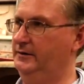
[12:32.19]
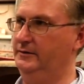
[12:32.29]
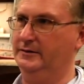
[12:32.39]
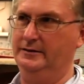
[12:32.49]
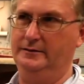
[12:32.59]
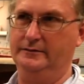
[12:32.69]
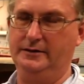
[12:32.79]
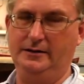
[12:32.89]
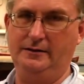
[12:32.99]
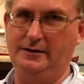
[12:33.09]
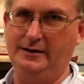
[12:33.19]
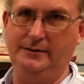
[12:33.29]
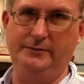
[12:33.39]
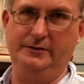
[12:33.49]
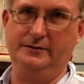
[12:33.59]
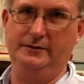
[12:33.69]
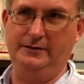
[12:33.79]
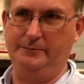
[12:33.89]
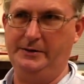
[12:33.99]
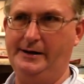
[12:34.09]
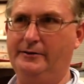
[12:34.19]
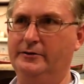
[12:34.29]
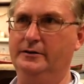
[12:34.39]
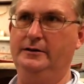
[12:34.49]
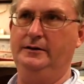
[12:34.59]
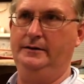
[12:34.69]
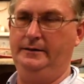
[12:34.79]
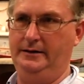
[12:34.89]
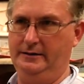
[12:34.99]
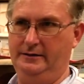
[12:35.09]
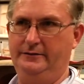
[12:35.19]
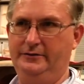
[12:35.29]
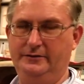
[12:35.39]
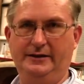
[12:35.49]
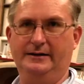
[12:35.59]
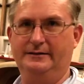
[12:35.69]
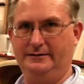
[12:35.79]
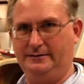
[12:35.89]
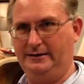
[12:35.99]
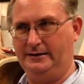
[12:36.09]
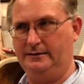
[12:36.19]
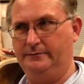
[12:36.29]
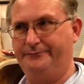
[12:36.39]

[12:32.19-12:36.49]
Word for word: you can climb, you, you have power it gives you that, that,